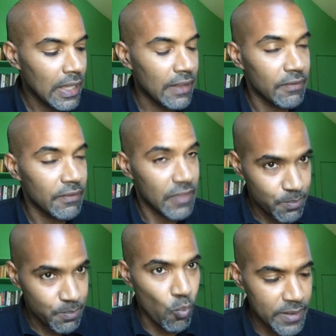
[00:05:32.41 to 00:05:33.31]
Uh, that's
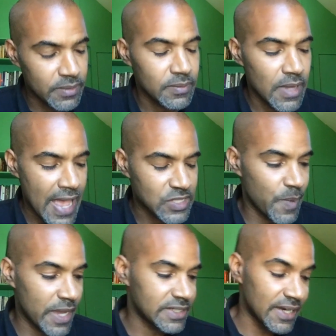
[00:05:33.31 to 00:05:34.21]
one
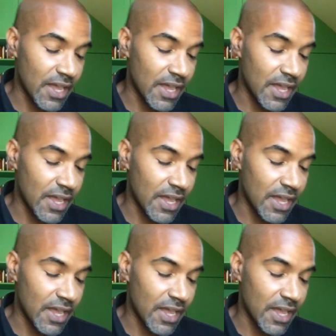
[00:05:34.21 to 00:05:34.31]
aspect.